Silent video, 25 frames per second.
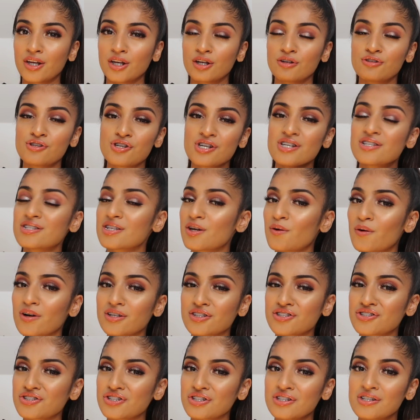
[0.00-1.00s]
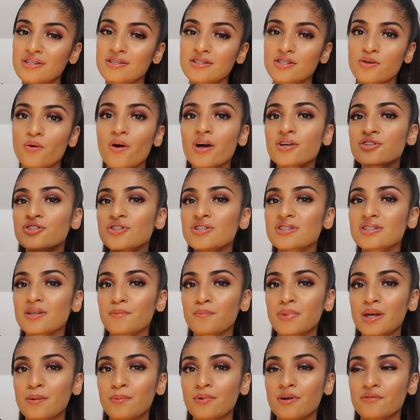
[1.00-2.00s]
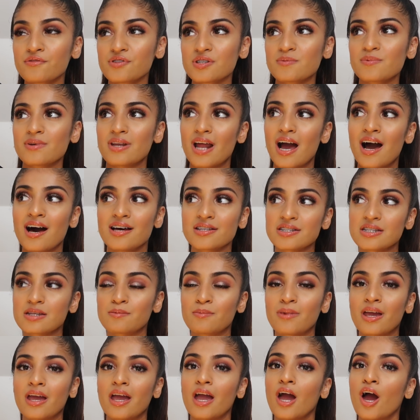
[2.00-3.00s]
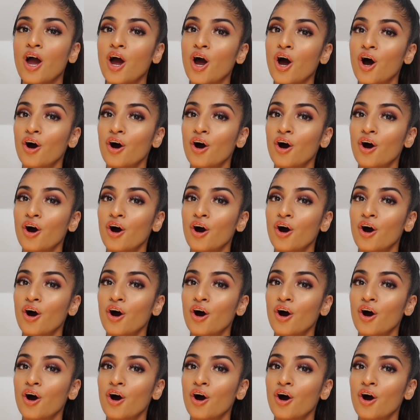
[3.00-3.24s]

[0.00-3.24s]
you know, juicy questions that people have just been asking me